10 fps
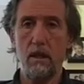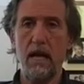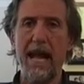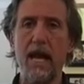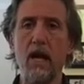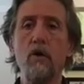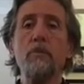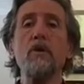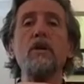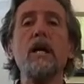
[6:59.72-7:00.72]
God
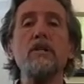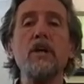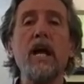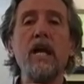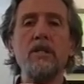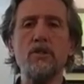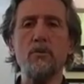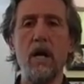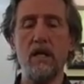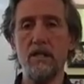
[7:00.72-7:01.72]
help you got your hands
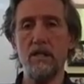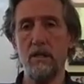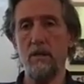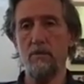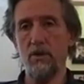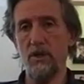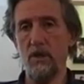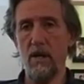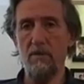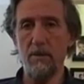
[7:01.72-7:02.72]
around the person
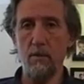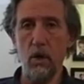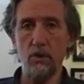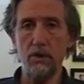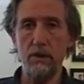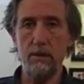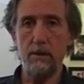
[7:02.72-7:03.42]
you love the most.